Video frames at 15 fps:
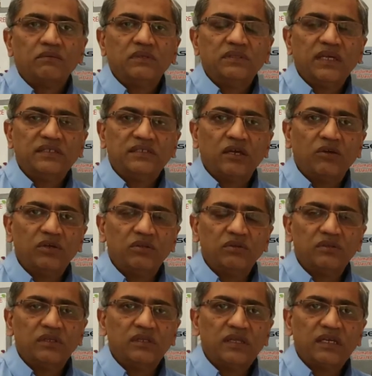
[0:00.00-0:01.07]
That's
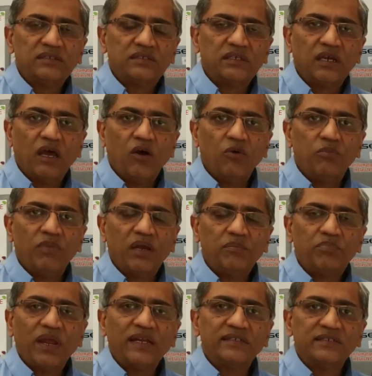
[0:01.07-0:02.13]
how my
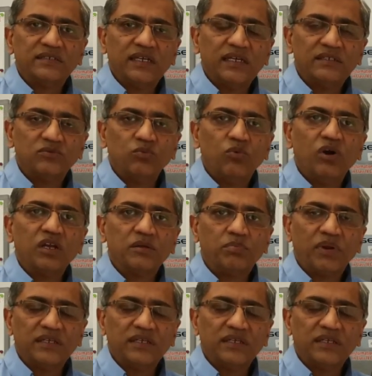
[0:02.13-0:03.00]
practice has worked